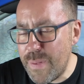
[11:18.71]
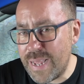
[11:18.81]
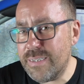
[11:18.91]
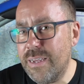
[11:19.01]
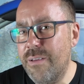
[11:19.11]

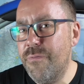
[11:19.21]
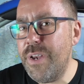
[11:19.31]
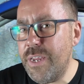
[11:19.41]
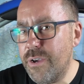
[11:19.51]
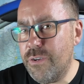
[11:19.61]
better
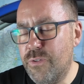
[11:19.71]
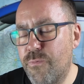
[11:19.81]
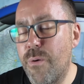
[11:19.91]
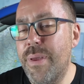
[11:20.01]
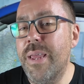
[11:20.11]
videos
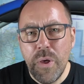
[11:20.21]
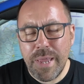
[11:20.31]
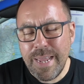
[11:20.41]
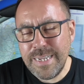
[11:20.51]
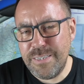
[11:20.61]
from it.
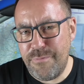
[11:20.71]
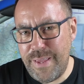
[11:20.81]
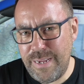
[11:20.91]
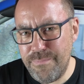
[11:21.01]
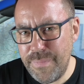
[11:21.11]
But here's the
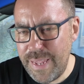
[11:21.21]
thing.